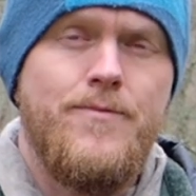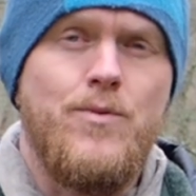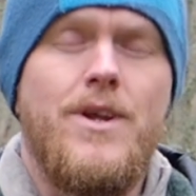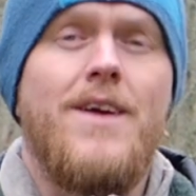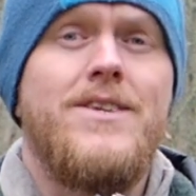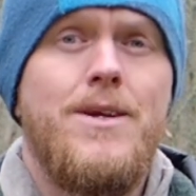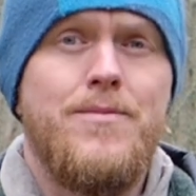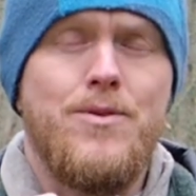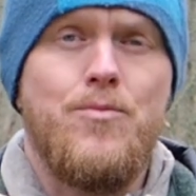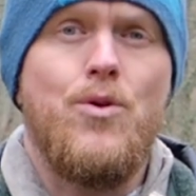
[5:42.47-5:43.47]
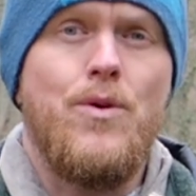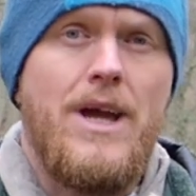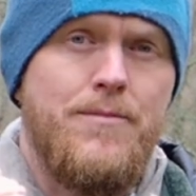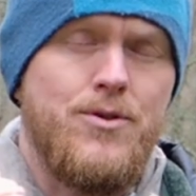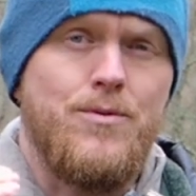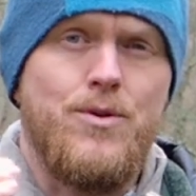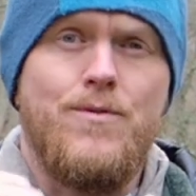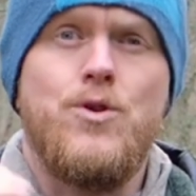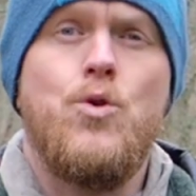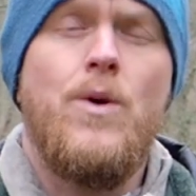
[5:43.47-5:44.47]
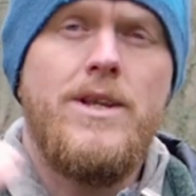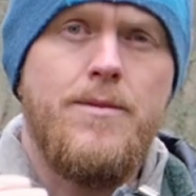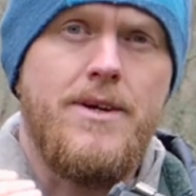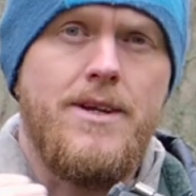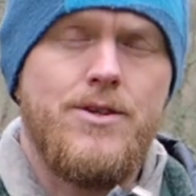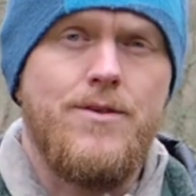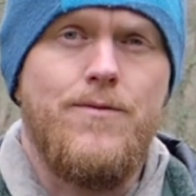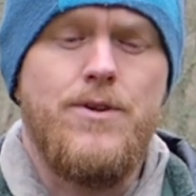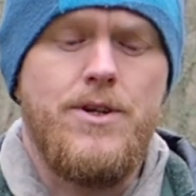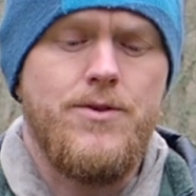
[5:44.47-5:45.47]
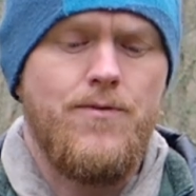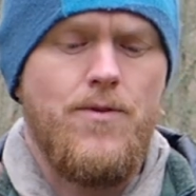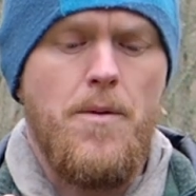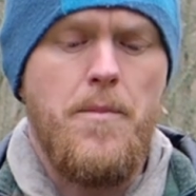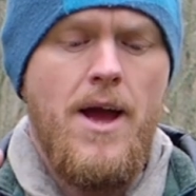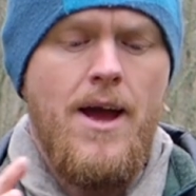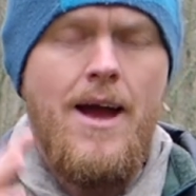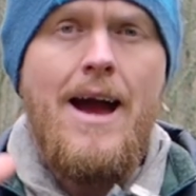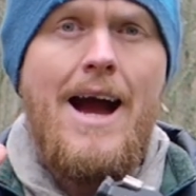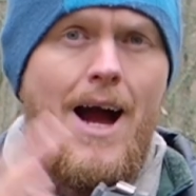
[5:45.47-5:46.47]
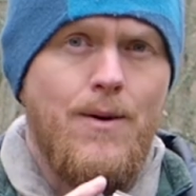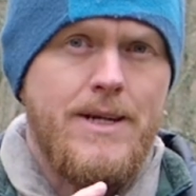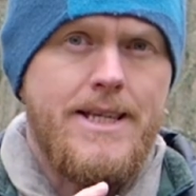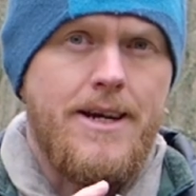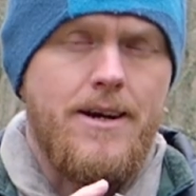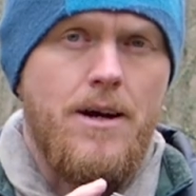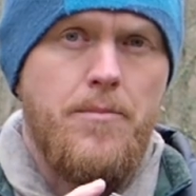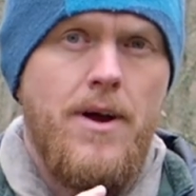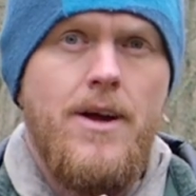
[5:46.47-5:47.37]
We dive deep into Pro Capture with over 20 minutes of footage from how I set it up